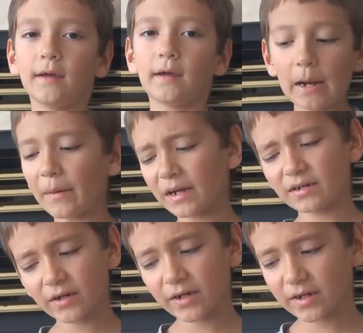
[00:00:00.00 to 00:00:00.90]
And I'm
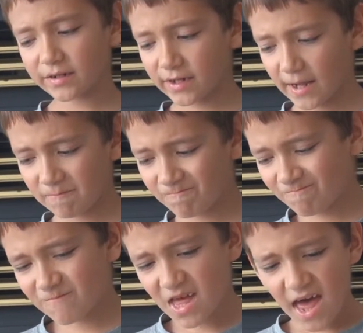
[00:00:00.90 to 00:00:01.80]
actually gonna say
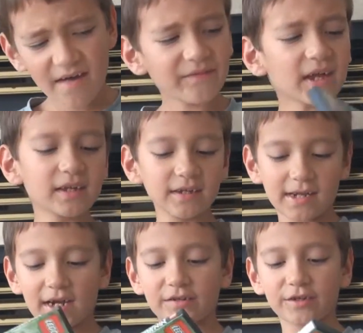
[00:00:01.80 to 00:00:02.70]
that there's
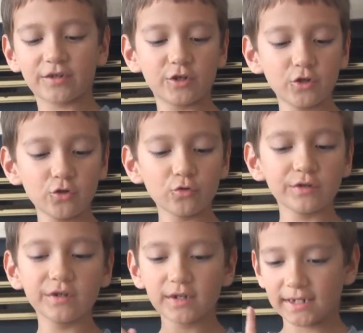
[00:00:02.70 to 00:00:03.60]
actually 2